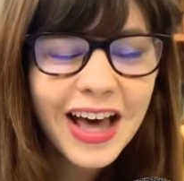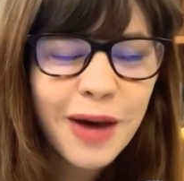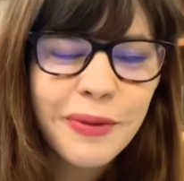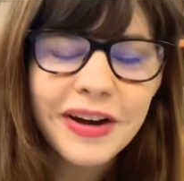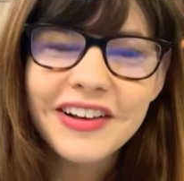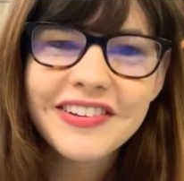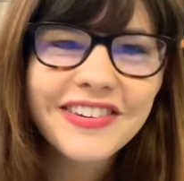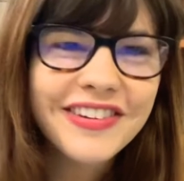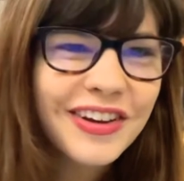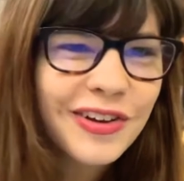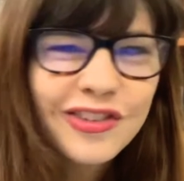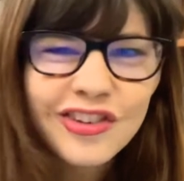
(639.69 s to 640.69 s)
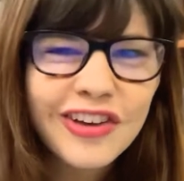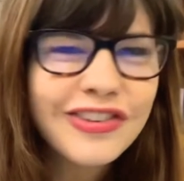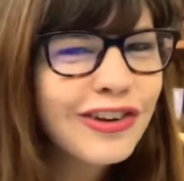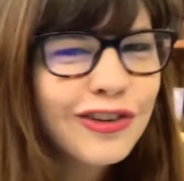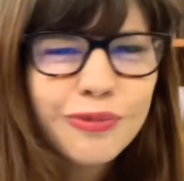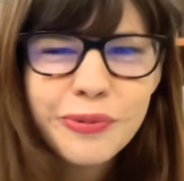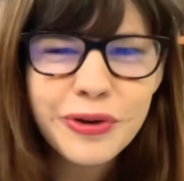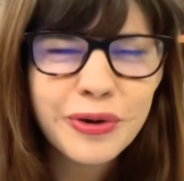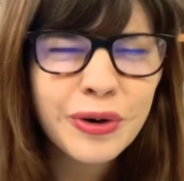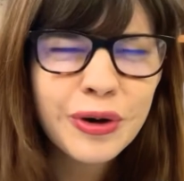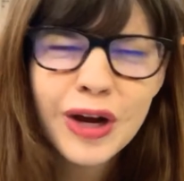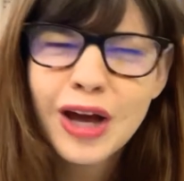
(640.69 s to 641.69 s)
but he's still just as
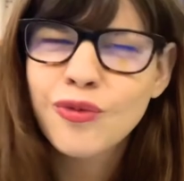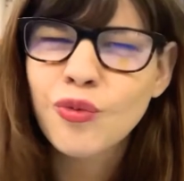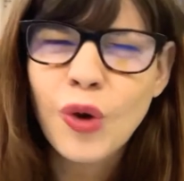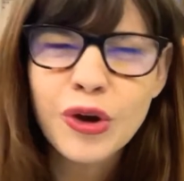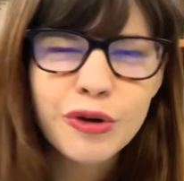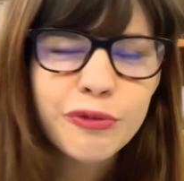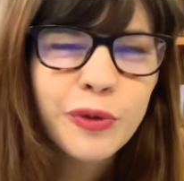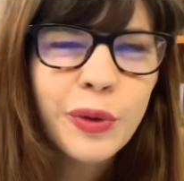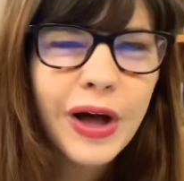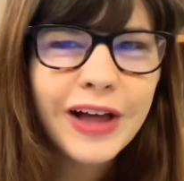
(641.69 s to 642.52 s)
pure and wonderful